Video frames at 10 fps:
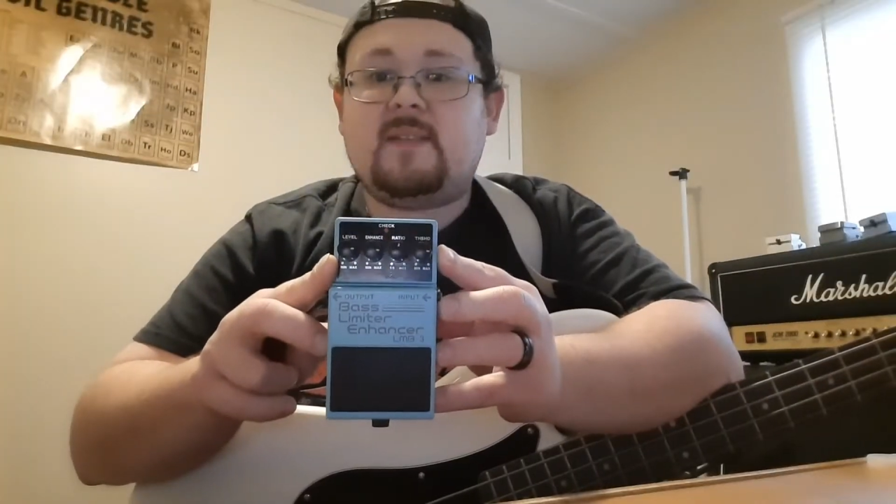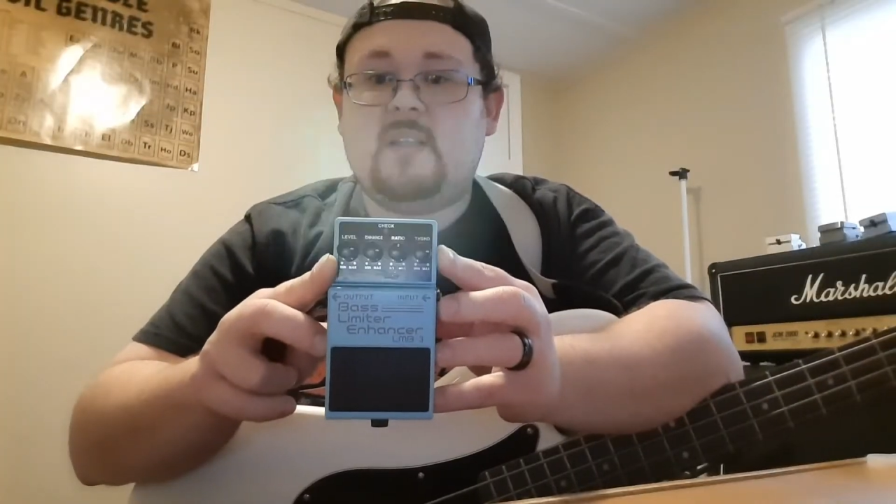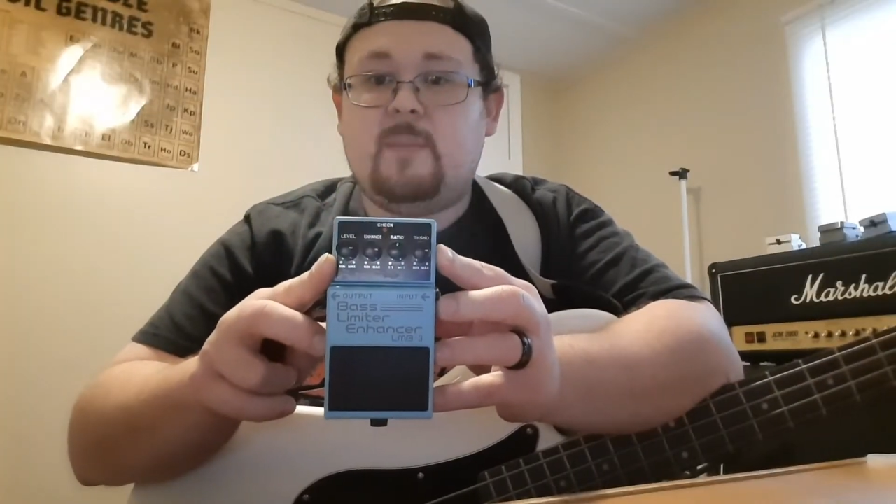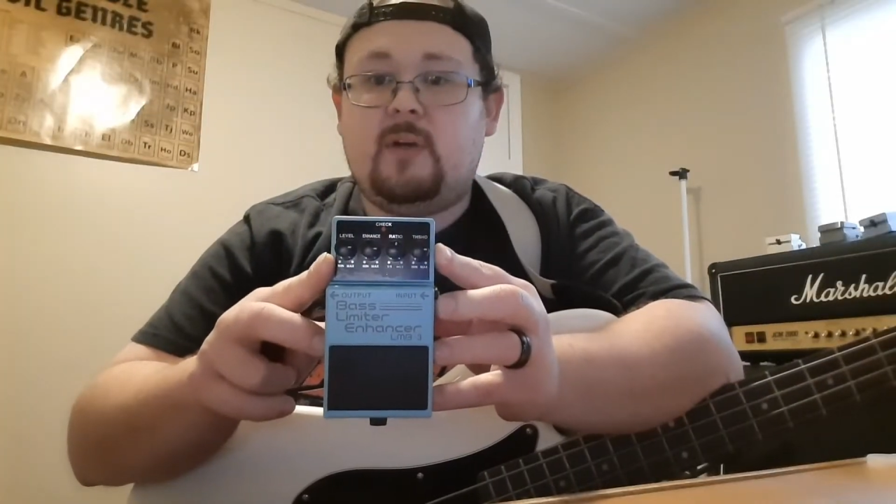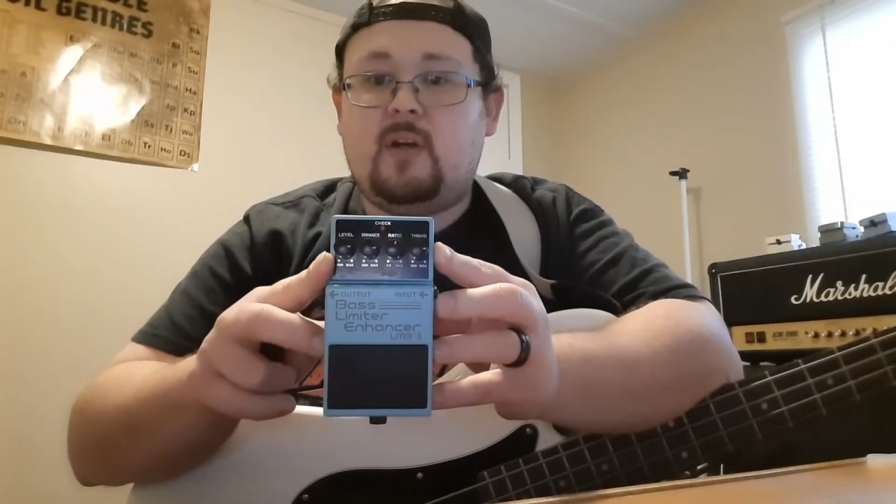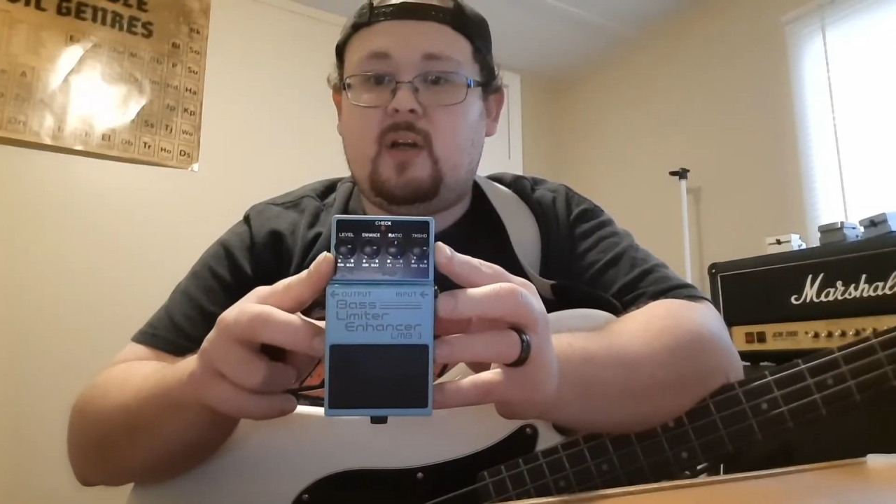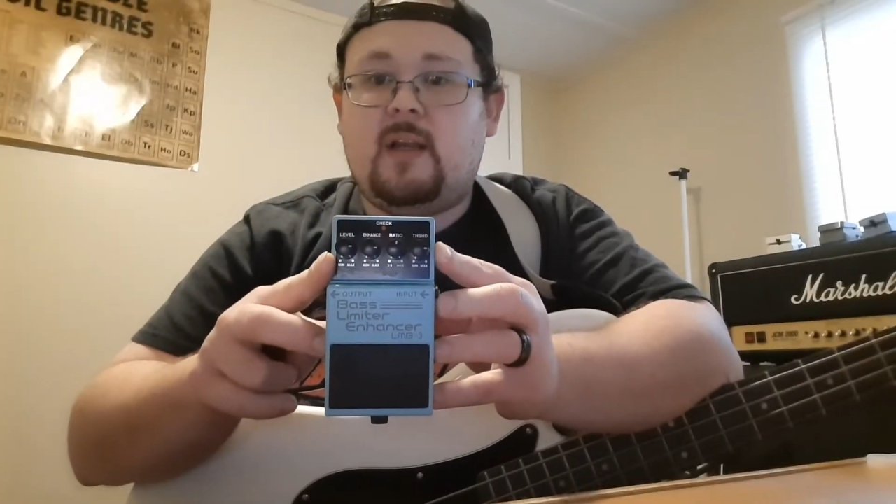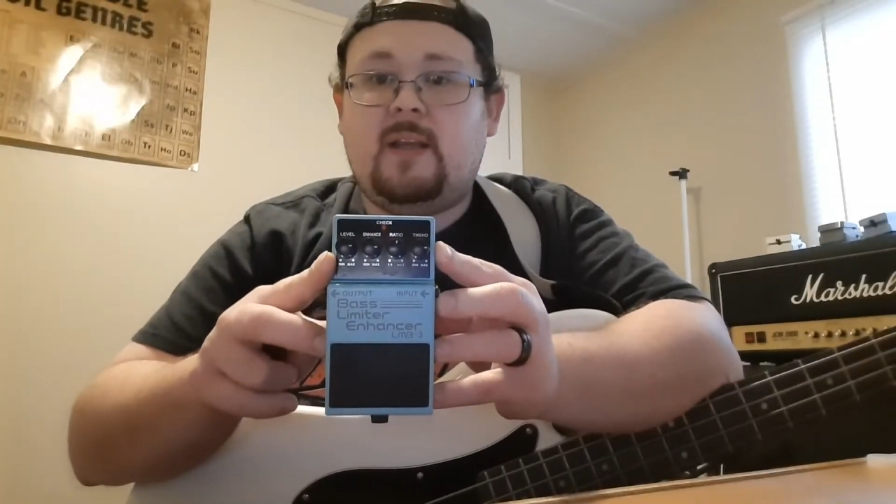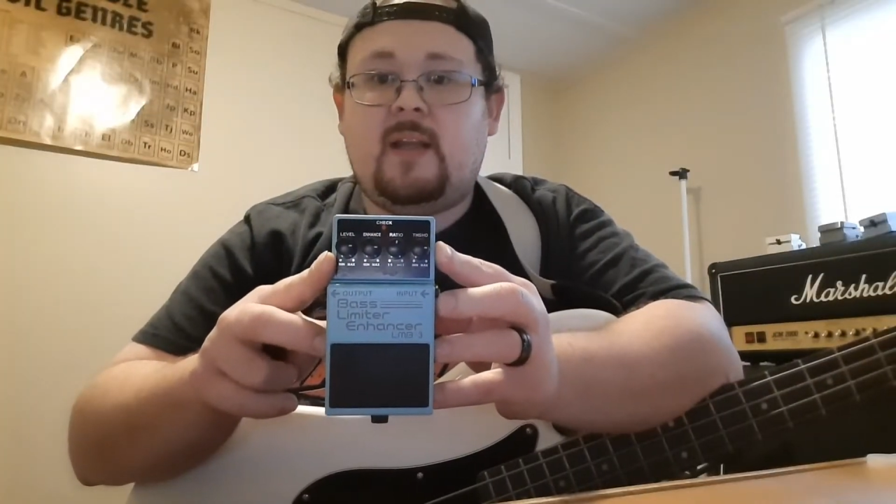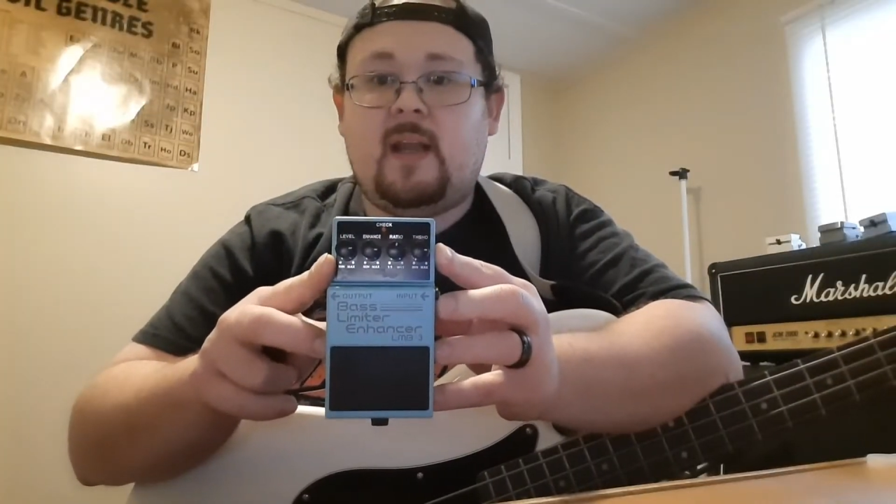Limiter
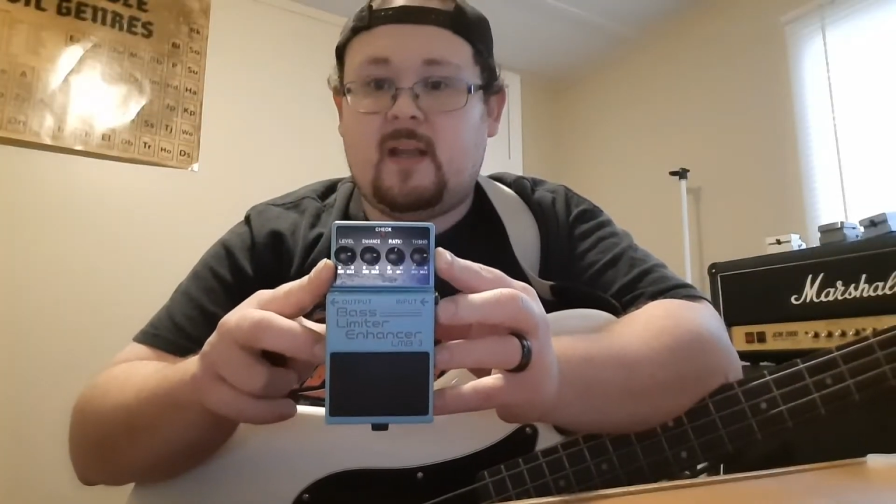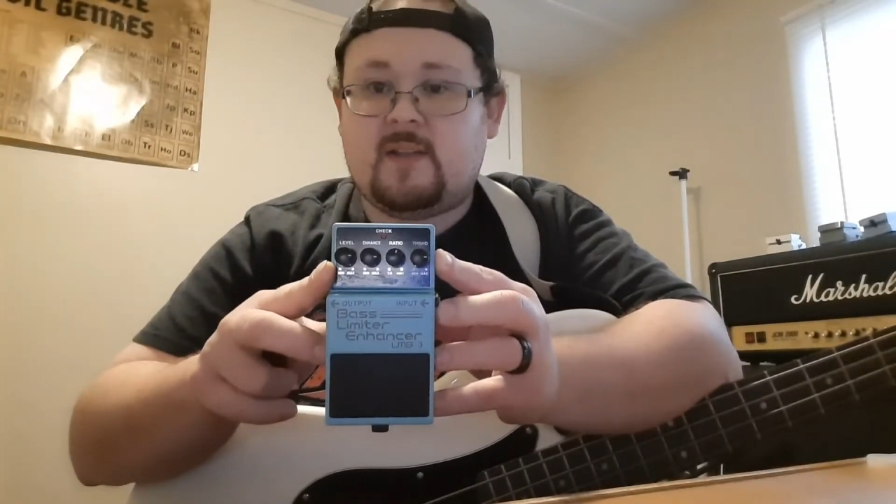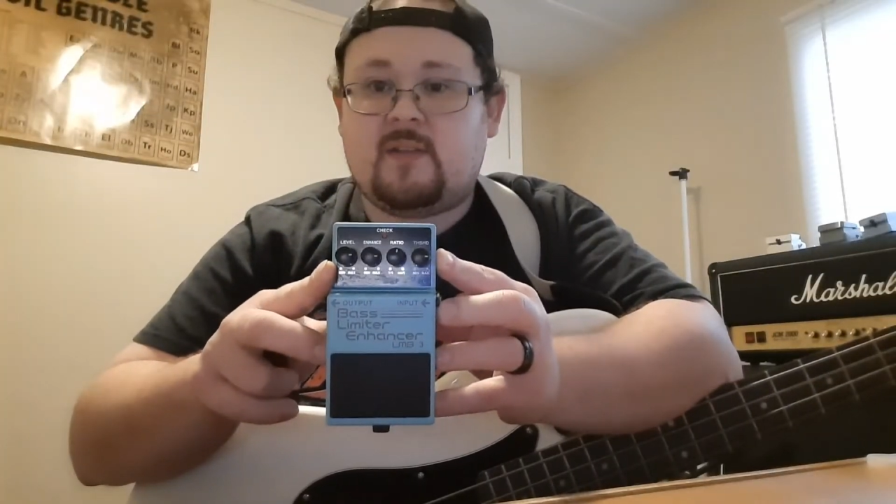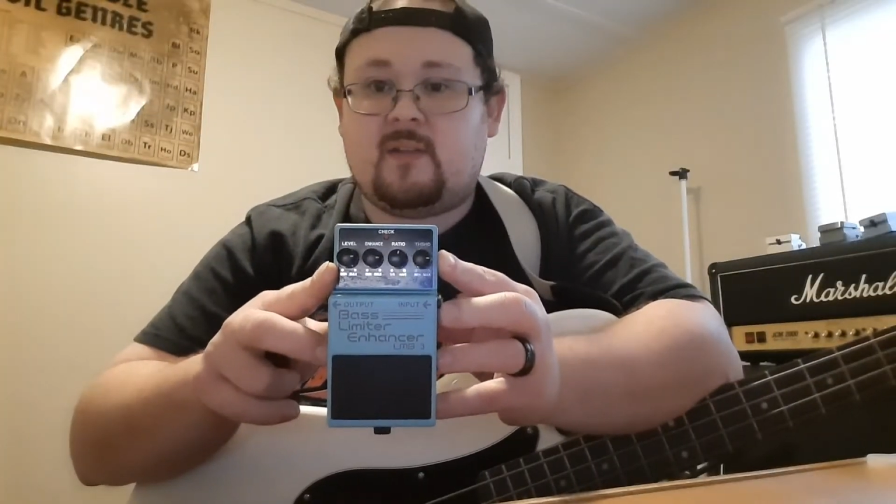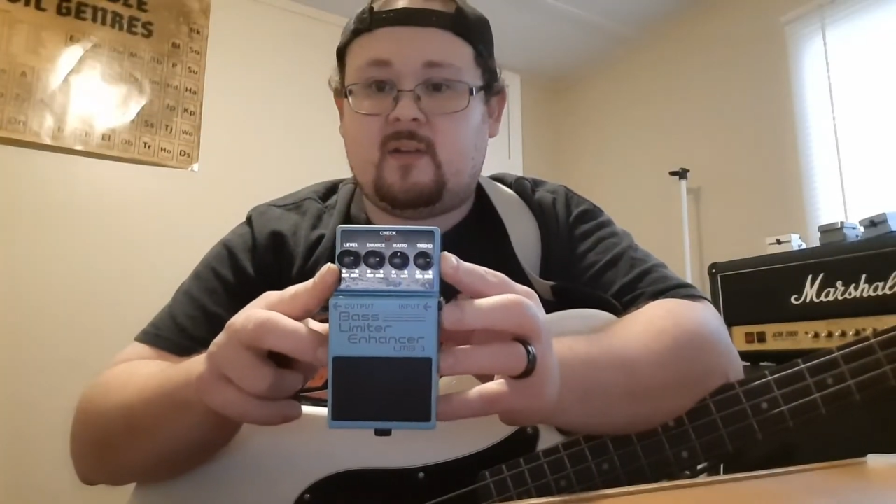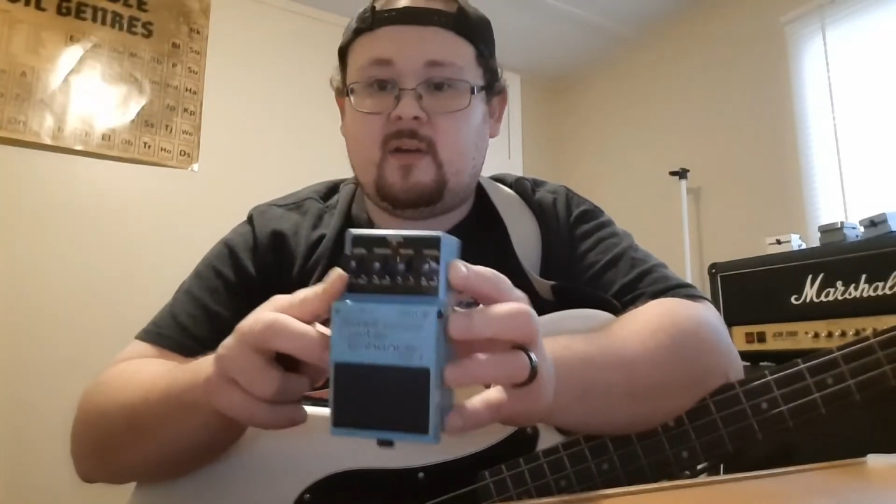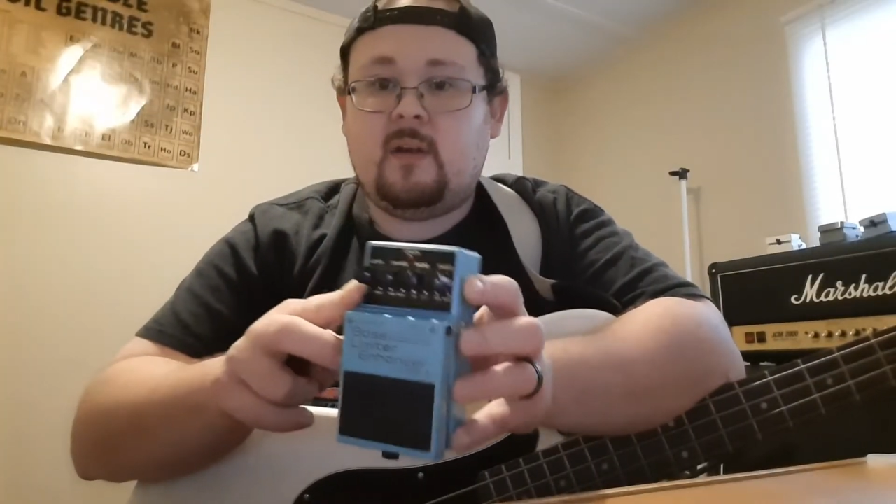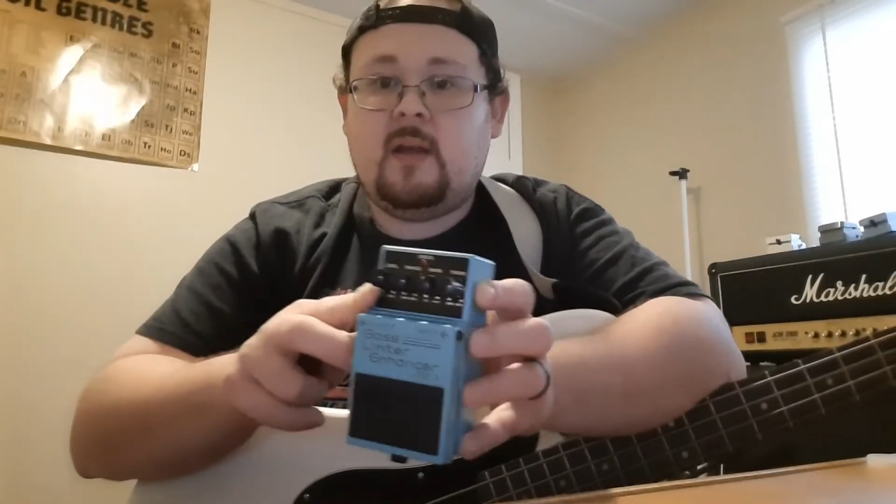Enhancer.